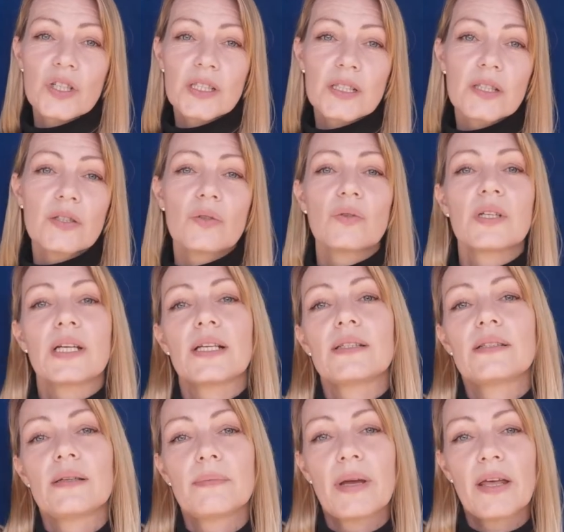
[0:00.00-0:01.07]
Jesus taught
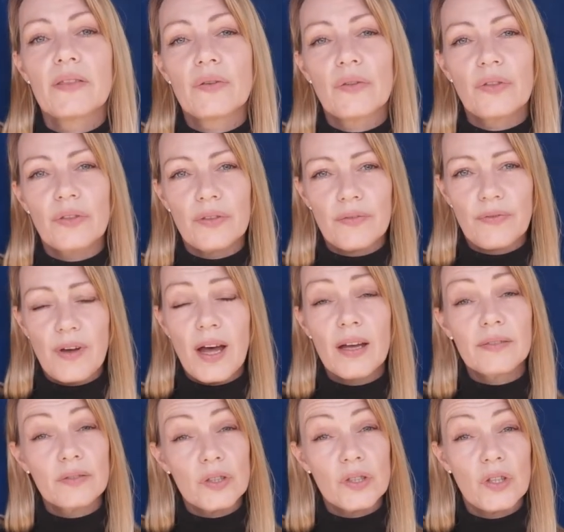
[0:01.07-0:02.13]
us in Matthew
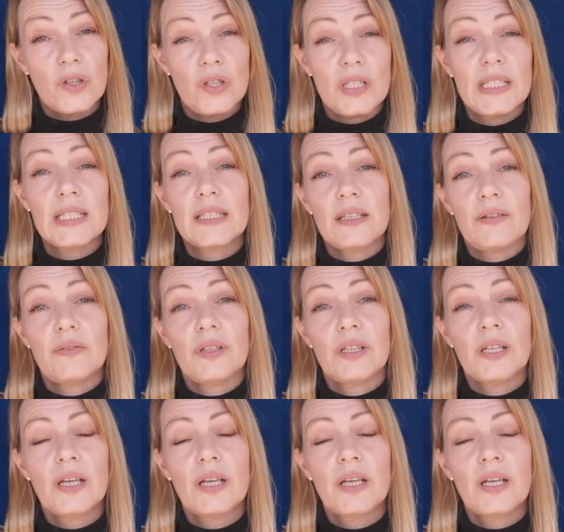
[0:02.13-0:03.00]
5 verse 37